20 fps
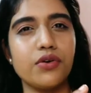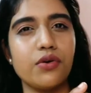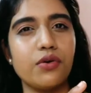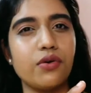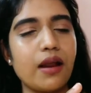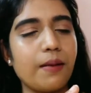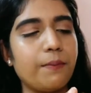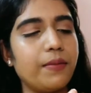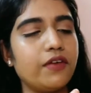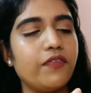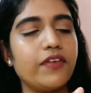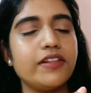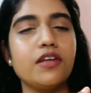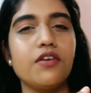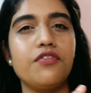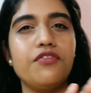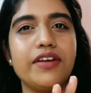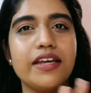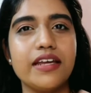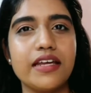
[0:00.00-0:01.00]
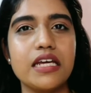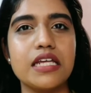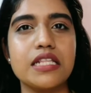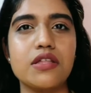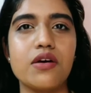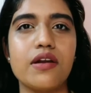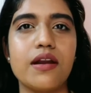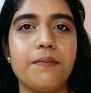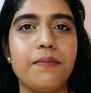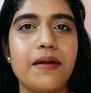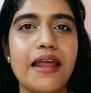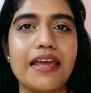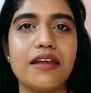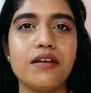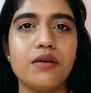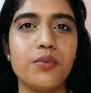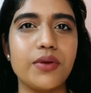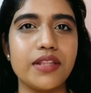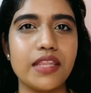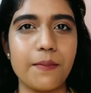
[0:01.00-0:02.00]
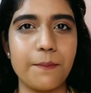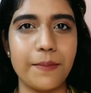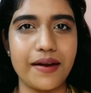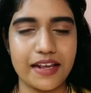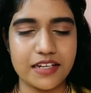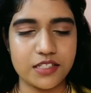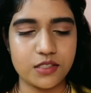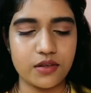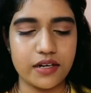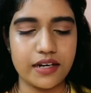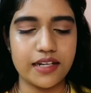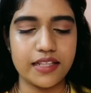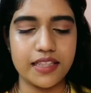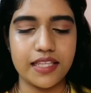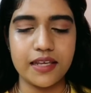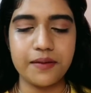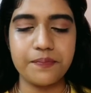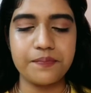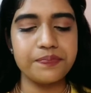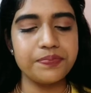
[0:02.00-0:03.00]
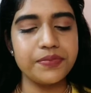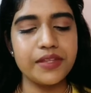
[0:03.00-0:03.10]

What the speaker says: rub it with your fingers or apply it with a brush or anything.